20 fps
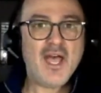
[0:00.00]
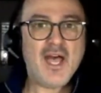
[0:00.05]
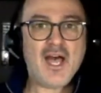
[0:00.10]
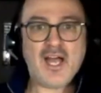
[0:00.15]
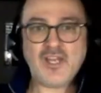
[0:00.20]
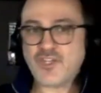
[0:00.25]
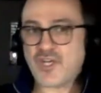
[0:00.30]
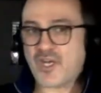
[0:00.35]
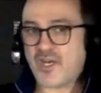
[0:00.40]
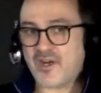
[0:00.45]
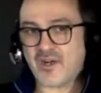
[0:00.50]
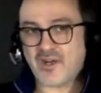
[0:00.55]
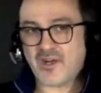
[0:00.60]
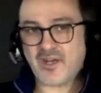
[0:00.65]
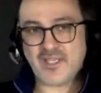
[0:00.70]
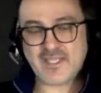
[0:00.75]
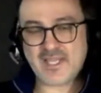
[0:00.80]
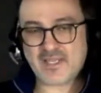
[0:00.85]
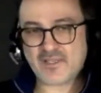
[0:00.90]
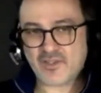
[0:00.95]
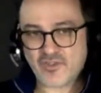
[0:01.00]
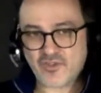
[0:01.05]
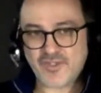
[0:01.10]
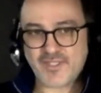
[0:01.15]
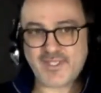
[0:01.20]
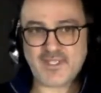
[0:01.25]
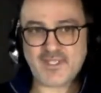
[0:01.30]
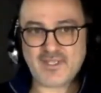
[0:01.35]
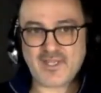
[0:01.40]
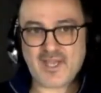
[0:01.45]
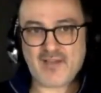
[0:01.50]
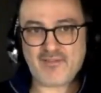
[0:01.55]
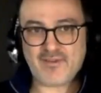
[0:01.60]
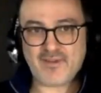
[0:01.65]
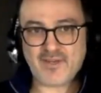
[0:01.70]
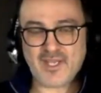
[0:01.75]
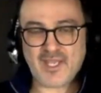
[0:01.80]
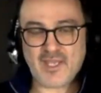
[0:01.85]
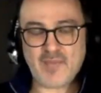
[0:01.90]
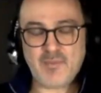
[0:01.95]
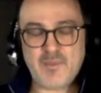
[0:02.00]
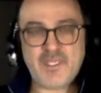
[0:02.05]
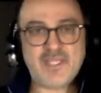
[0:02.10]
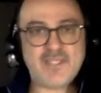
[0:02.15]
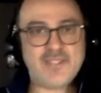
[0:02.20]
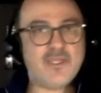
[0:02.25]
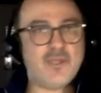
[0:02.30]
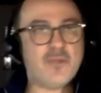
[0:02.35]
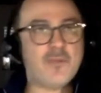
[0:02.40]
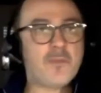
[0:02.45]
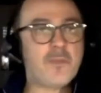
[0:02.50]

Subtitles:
Hotjar is not interested in offering A/B testing.